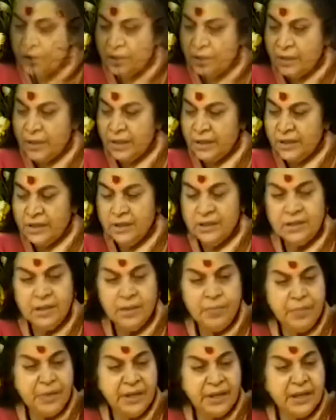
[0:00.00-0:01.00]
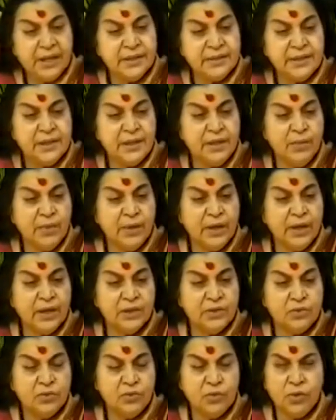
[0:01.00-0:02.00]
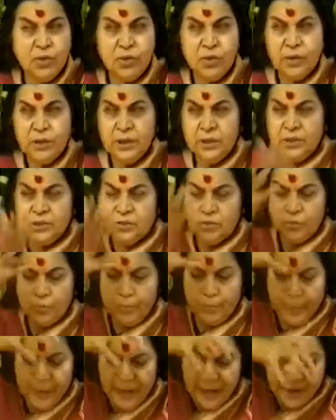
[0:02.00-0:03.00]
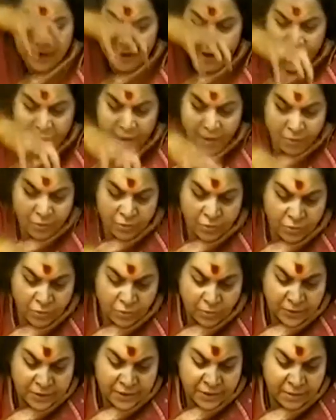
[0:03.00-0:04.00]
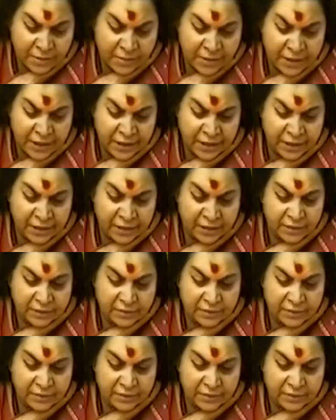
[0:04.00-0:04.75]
That is the biggest thing one has to know, is to bend down towards the Mother Earth,